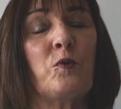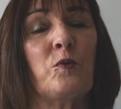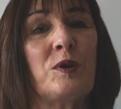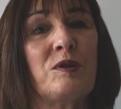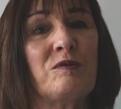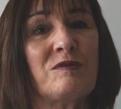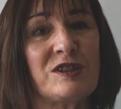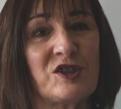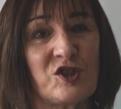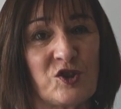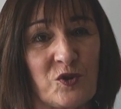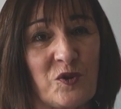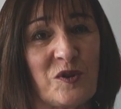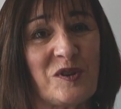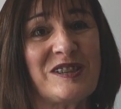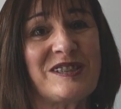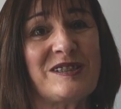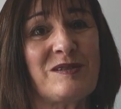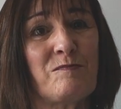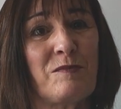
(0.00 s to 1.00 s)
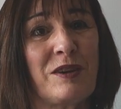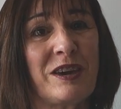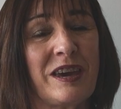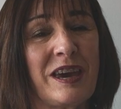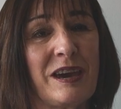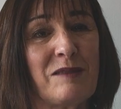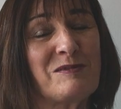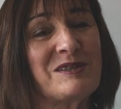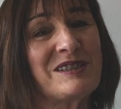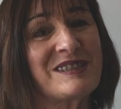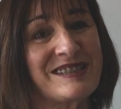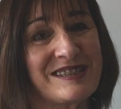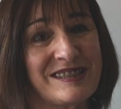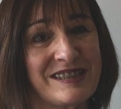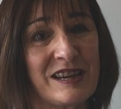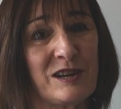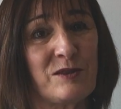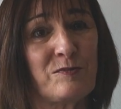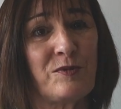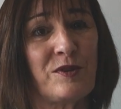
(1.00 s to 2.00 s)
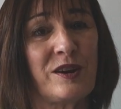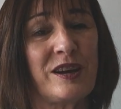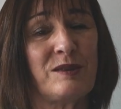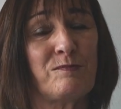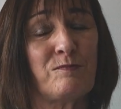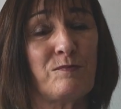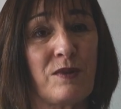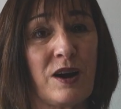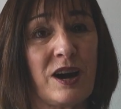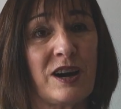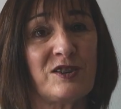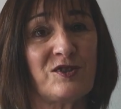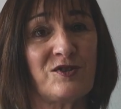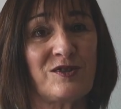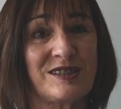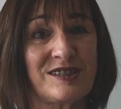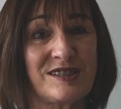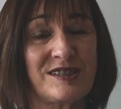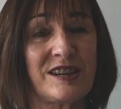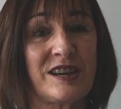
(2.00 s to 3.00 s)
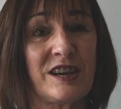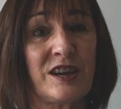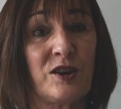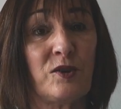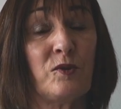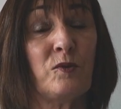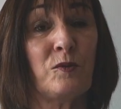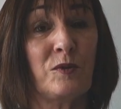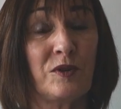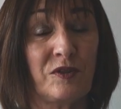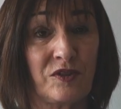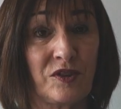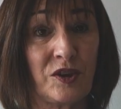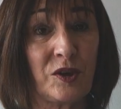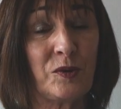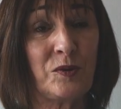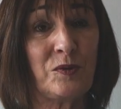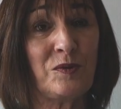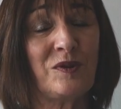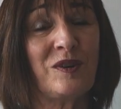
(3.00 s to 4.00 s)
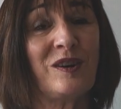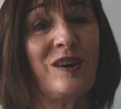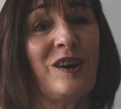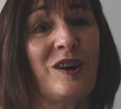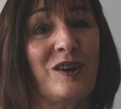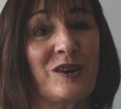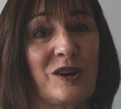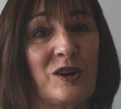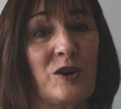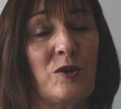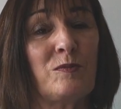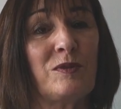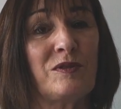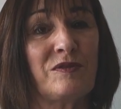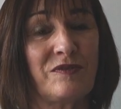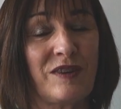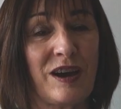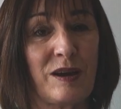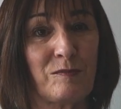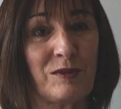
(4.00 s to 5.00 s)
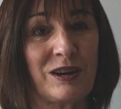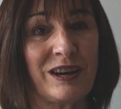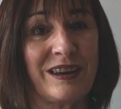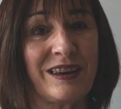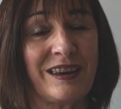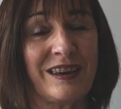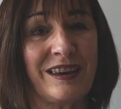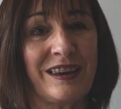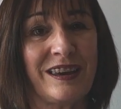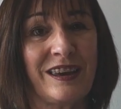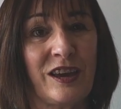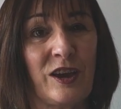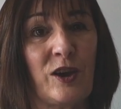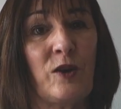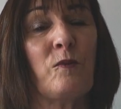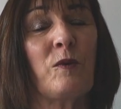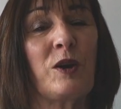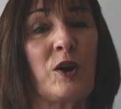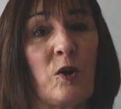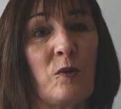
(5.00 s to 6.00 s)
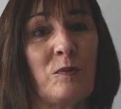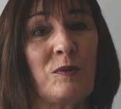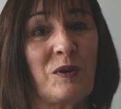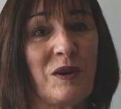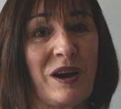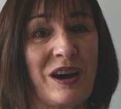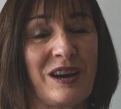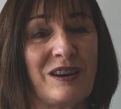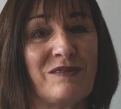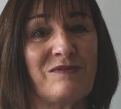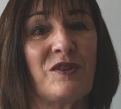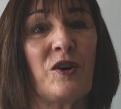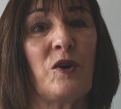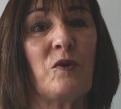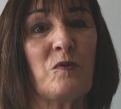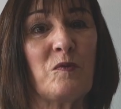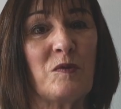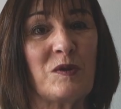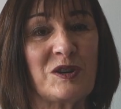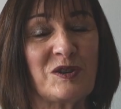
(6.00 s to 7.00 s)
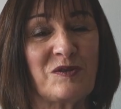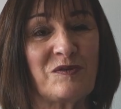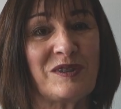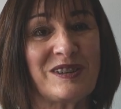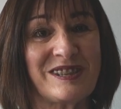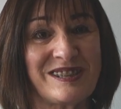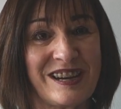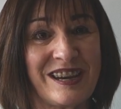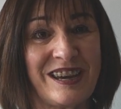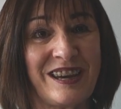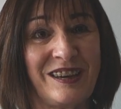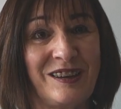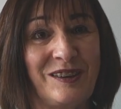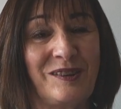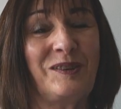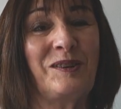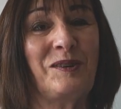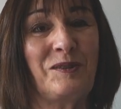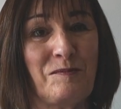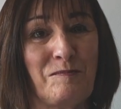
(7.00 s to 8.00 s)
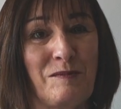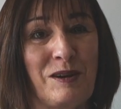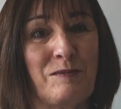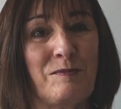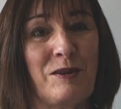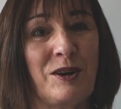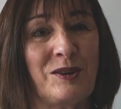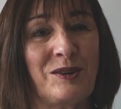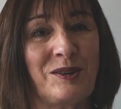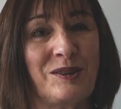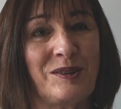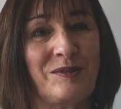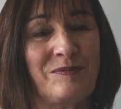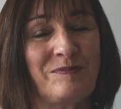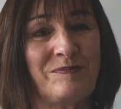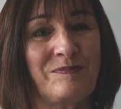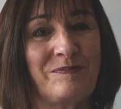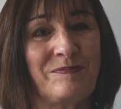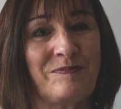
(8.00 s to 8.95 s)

We rejoice in being able to celebrate Patrick's Day with you, our global family. We hope you have a wonderful day. Gur mílim agat.